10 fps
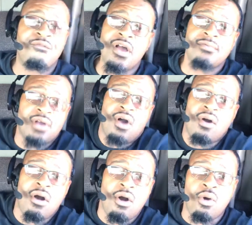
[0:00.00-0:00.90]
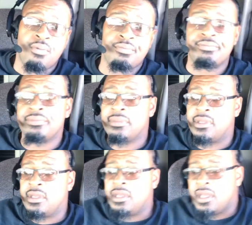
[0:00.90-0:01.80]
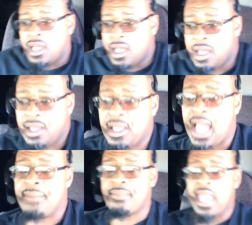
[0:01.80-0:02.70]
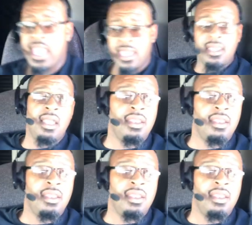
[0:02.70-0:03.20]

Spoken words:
from going home. I may,